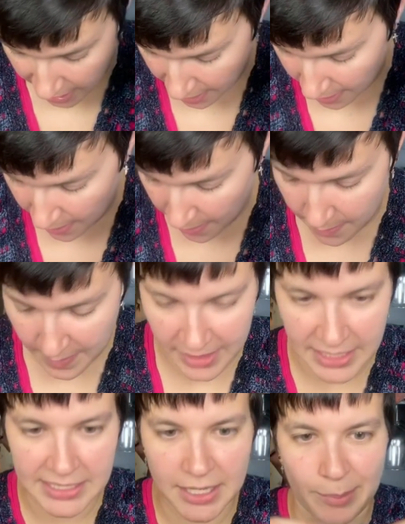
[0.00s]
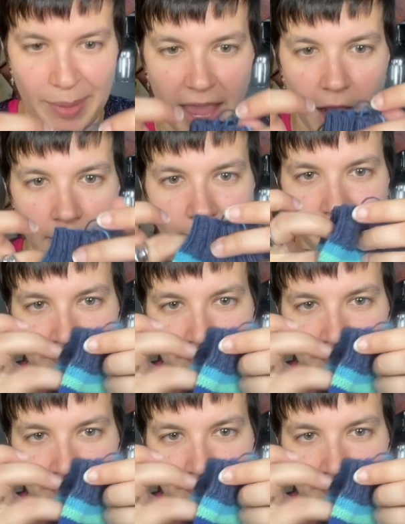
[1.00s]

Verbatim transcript: I am, let's compare.